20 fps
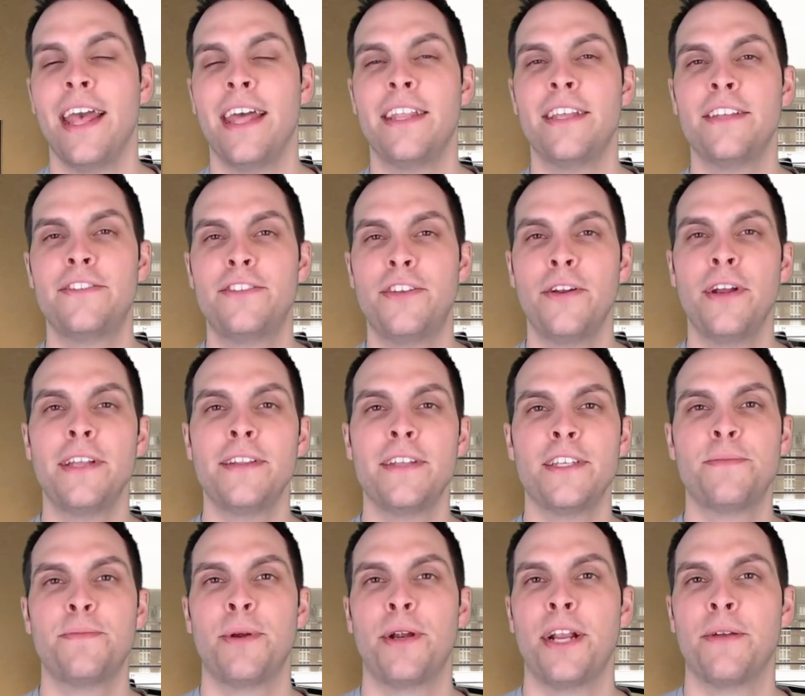And it's during
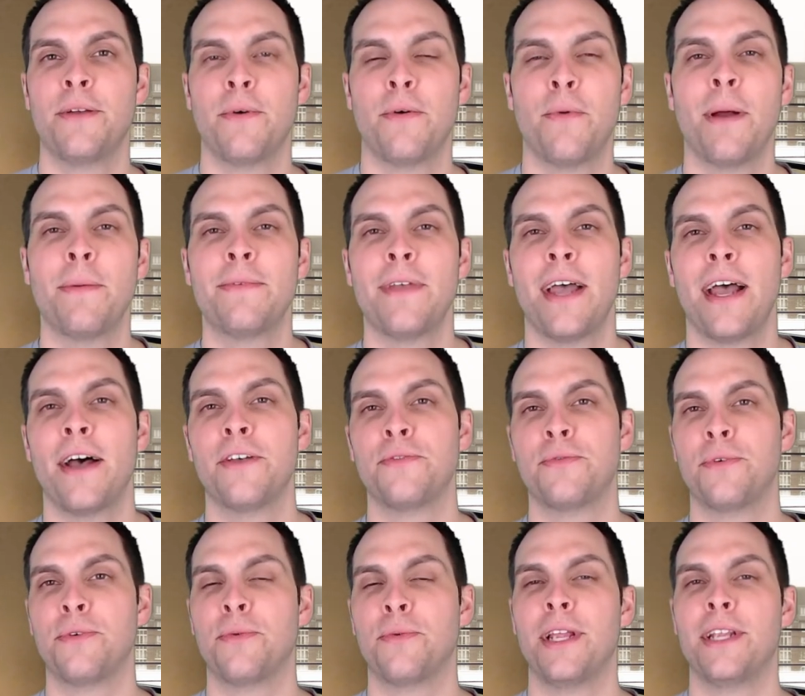this period where
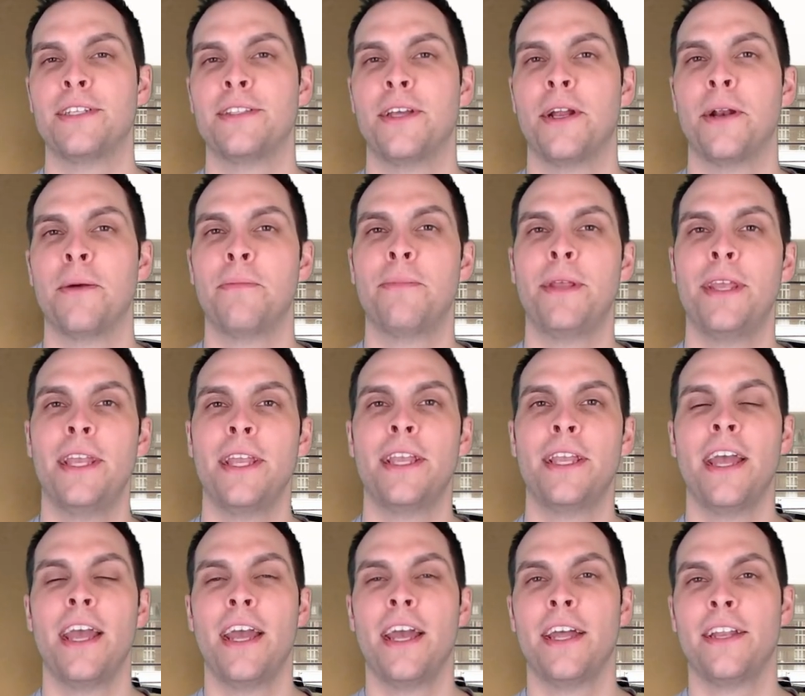reptiles would reach their
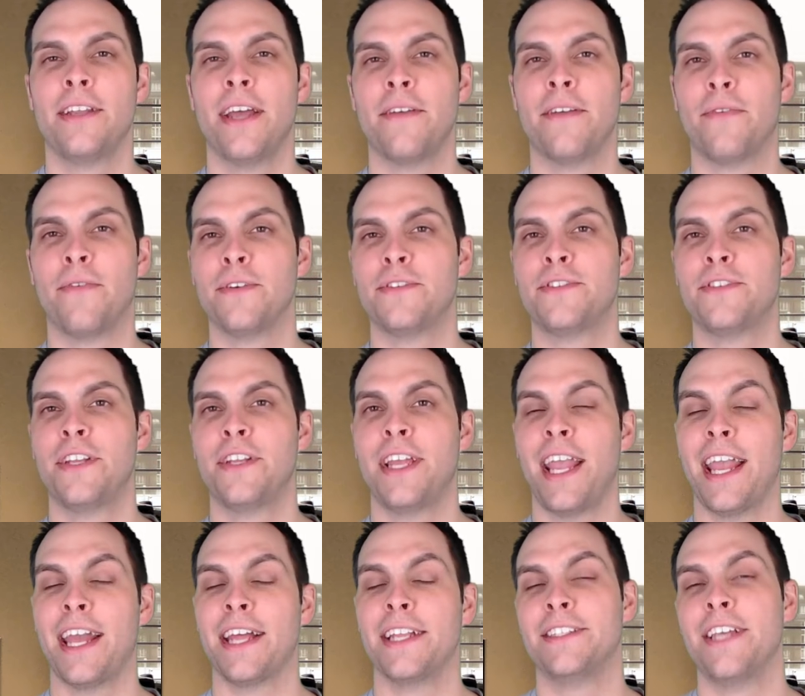peak
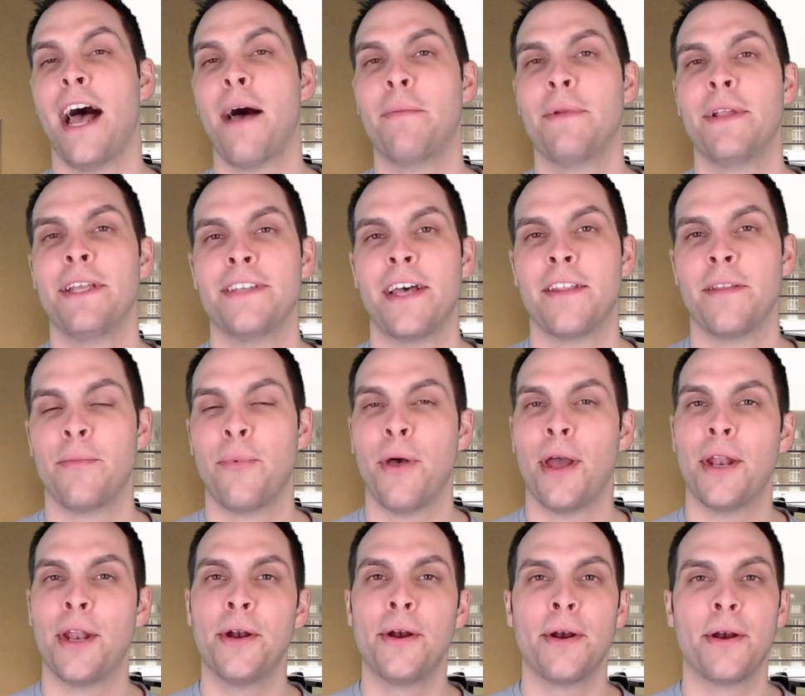diversity, and dominance on the
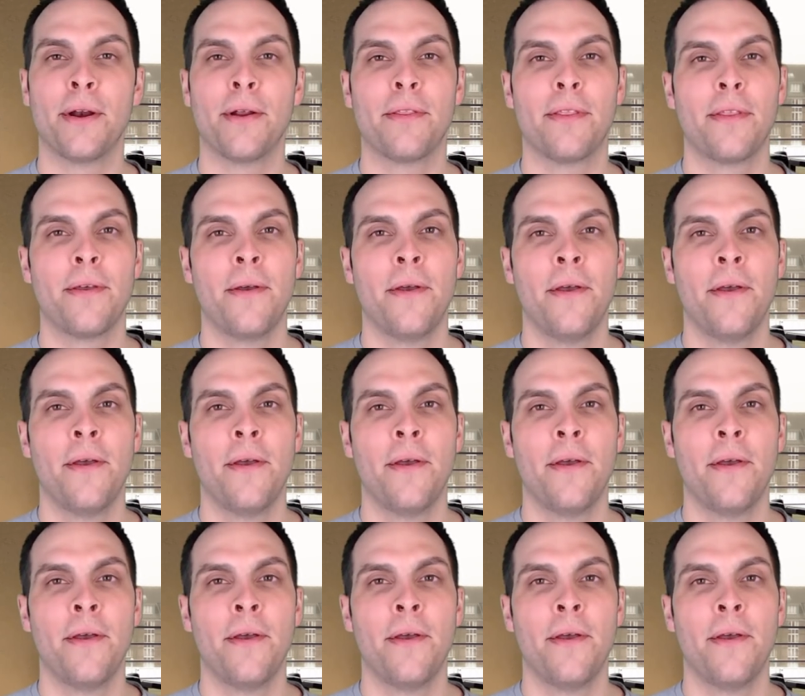planet Earth.